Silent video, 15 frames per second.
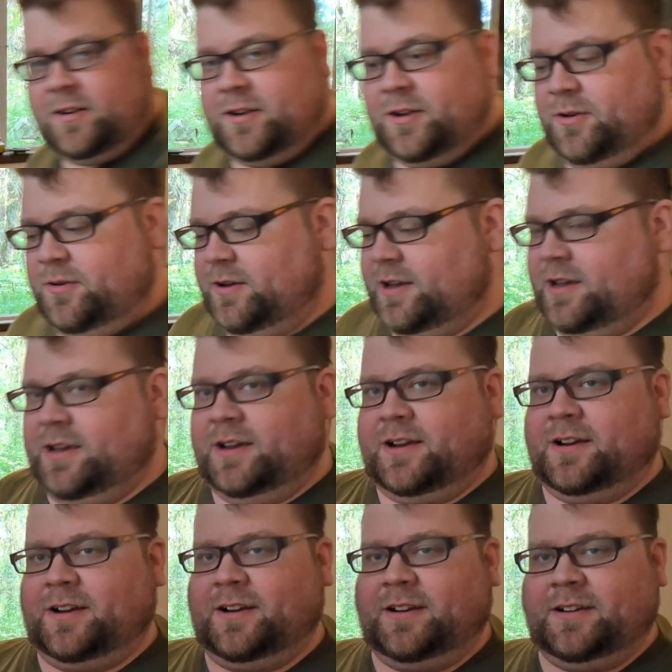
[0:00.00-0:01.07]
2
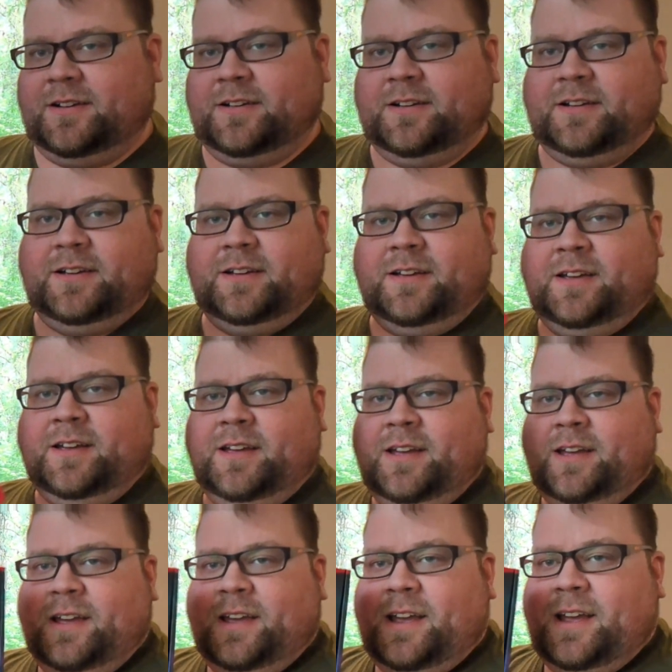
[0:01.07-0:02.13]
here,
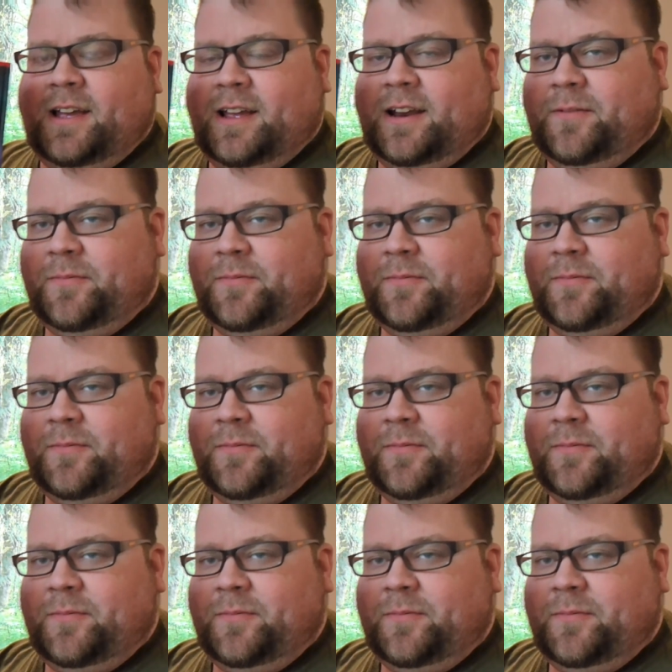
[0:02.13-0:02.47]
and